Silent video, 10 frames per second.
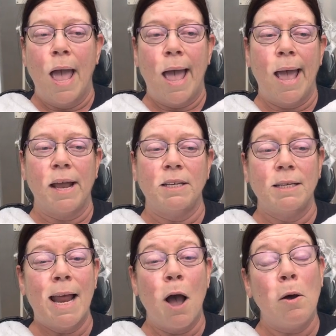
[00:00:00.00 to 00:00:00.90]
And
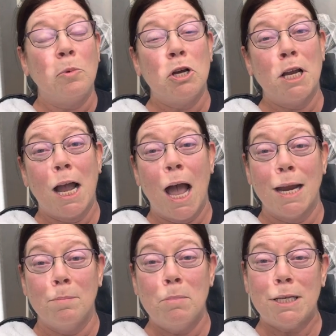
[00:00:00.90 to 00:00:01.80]
now I'm going to
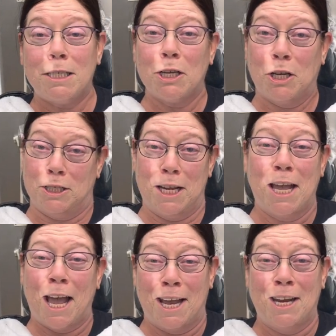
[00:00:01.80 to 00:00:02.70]
kind of miss it because I
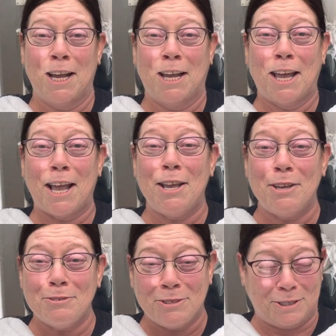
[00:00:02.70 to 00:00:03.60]
kind of got
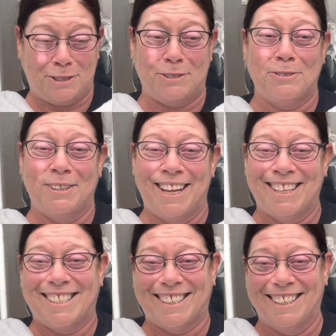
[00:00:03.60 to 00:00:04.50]
used to
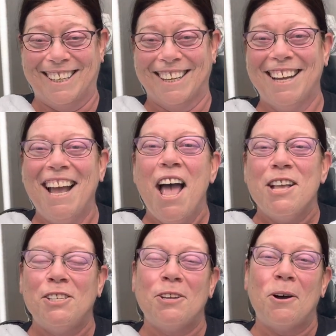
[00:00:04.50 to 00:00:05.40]
it.
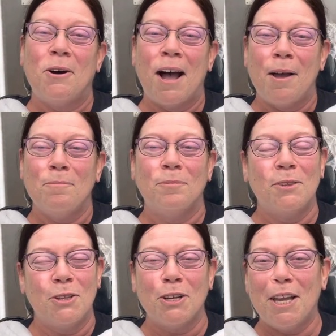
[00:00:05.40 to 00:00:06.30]
So
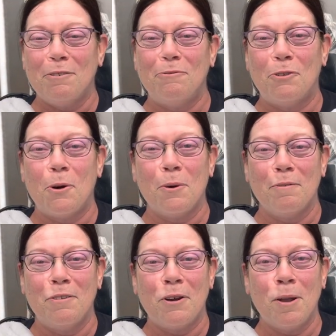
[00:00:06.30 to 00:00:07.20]
I'm looking forward
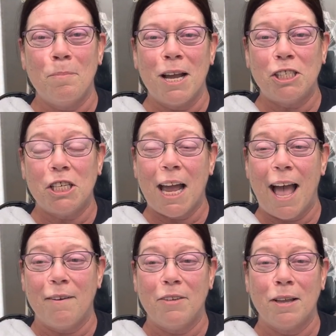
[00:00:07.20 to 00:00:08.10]
very much to
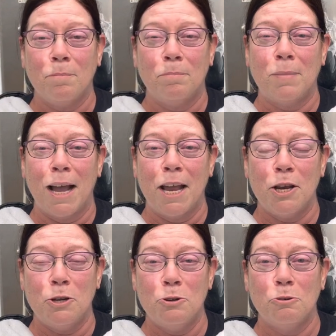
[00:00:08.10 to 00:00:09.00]
having my
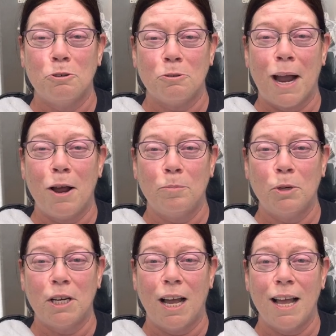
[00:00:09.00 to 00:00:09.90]
new crown
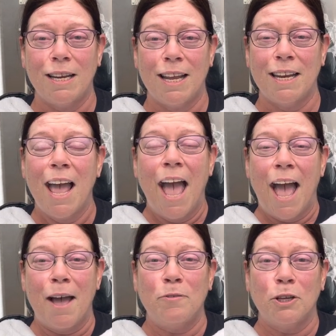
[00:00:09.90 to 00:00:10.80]
put on and
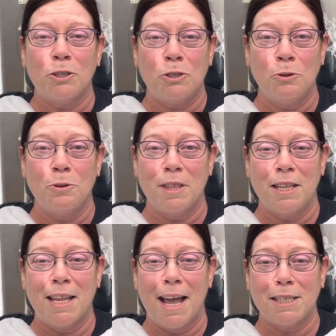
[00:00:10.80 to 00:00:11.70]
having a tooth
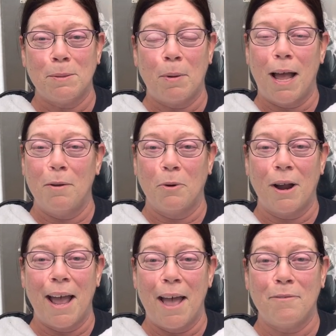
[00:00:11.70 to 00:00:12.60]
in that spot where
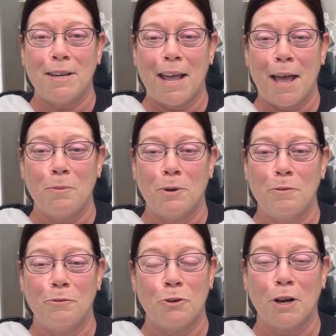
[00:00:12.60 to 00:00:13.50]
I haven't had
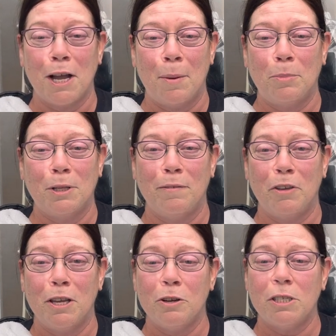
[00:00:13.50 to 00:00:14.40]
one for a couple of
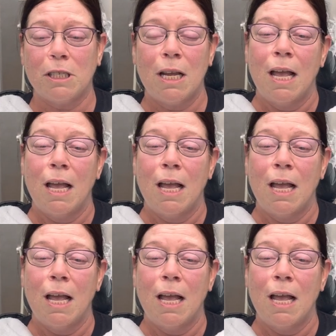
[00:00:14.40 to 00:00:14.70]
years.